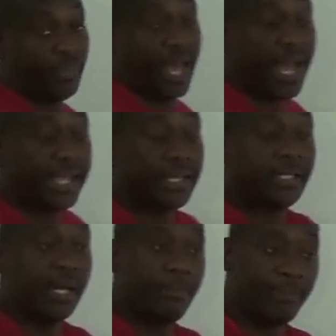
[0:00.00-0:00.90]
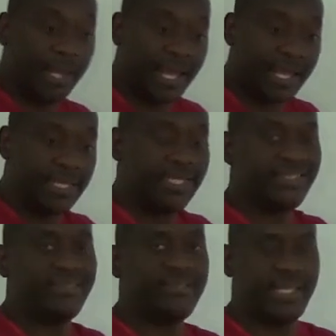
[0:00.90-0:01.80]
I could apply the
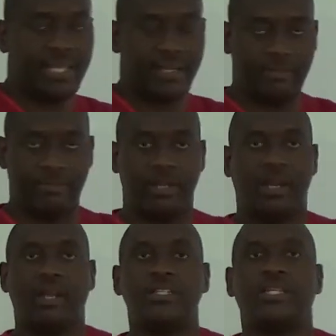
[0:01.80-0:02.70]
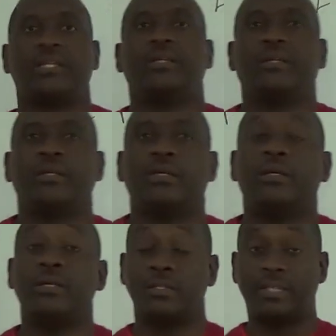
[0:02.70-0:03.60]
same logic
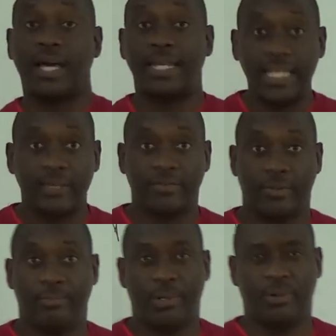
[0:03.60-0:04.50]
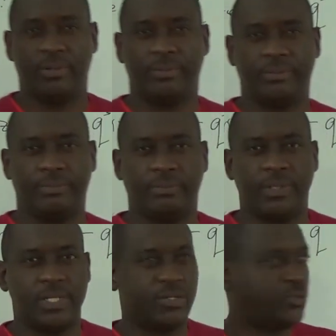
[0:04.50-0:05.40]
to an even power.
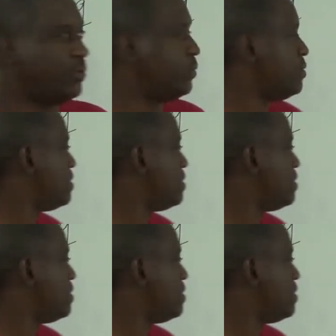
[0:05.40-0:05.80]
So